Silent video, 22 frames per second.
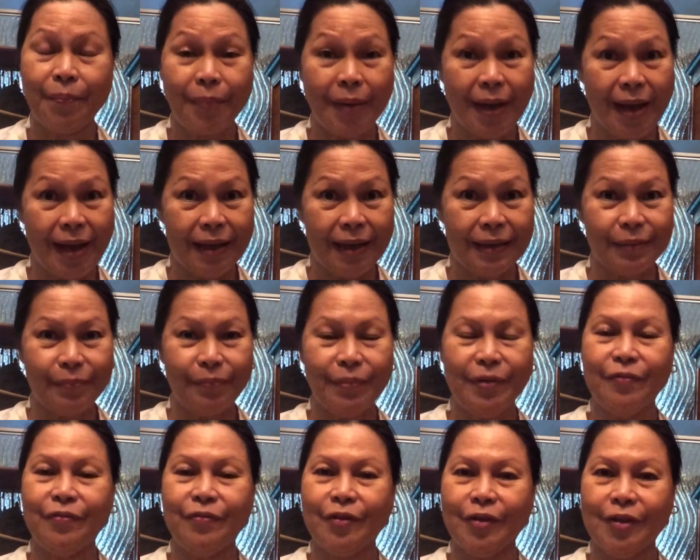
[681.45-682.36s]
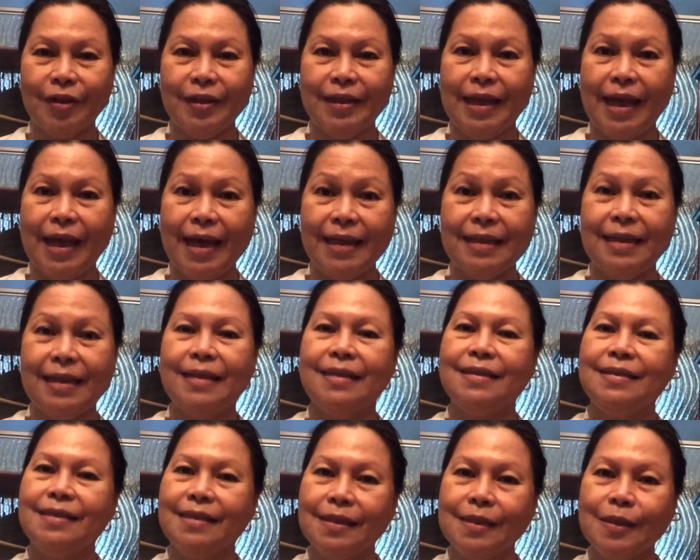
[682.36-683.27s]
But before that,
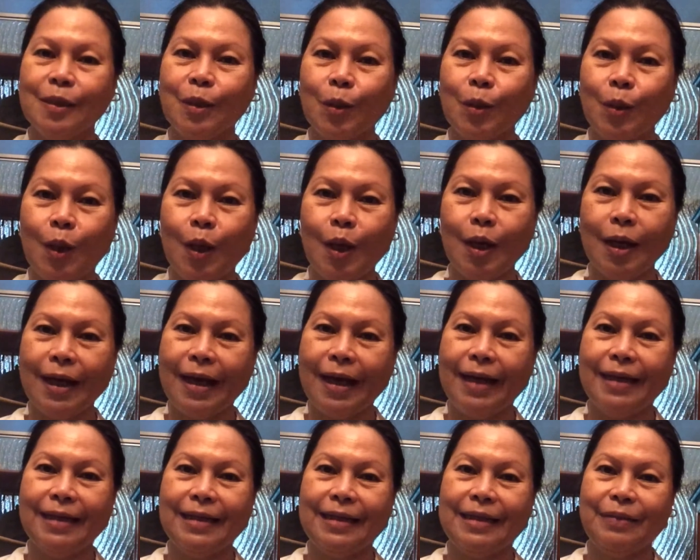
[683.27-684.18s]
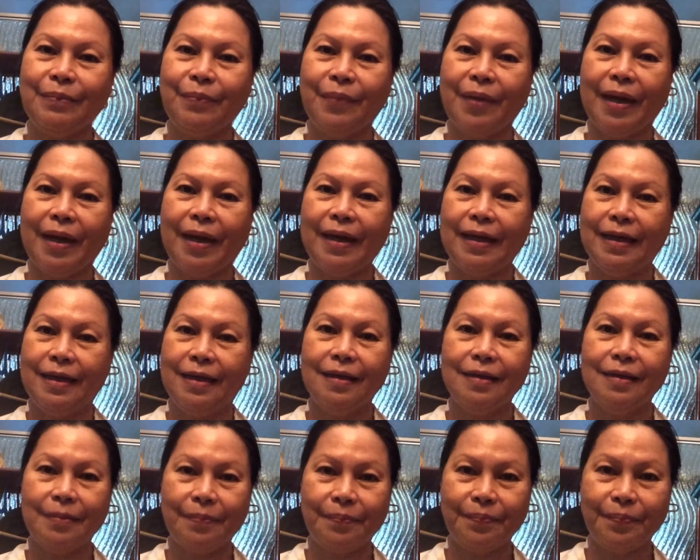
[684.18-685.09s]
at 6 o'clock, I did my
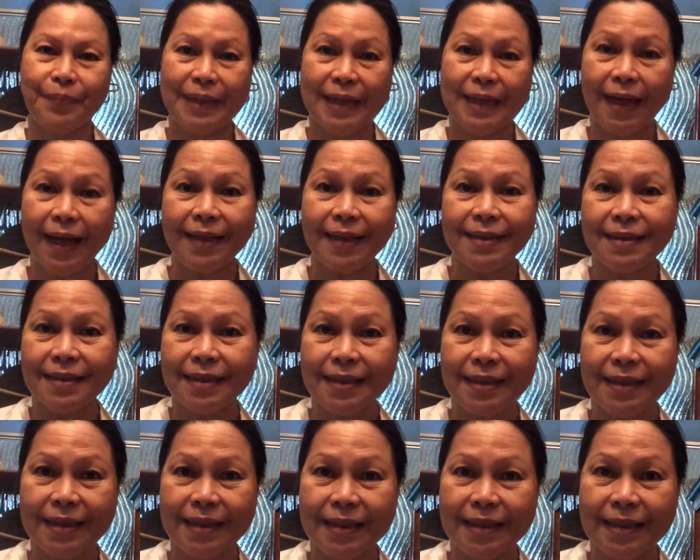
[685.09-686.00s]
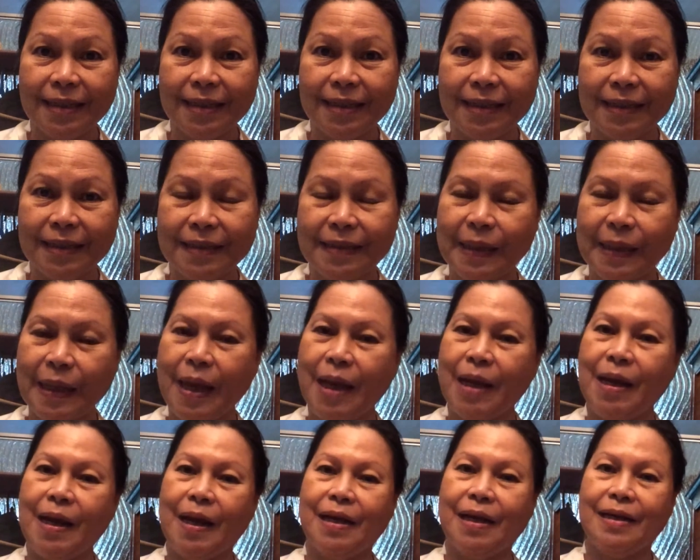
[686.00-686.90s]
Pilates
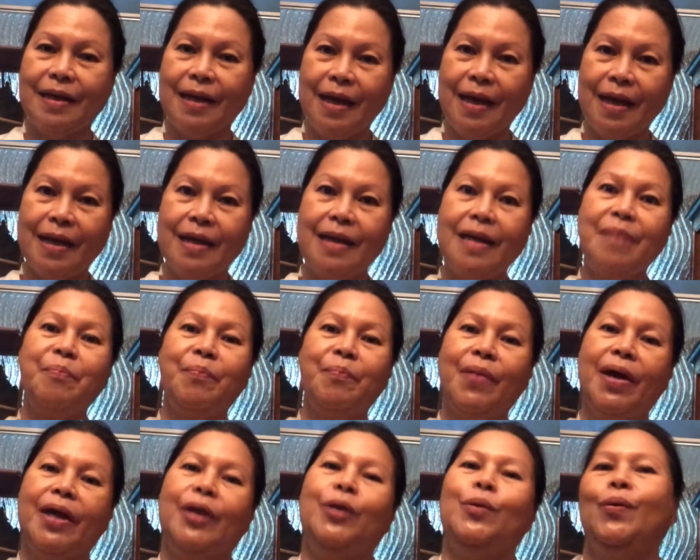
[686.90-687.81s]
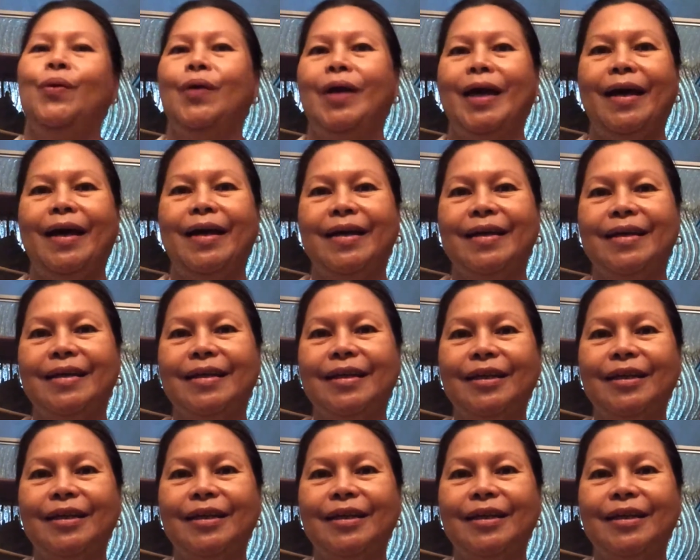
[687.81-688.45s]
and then my yoga.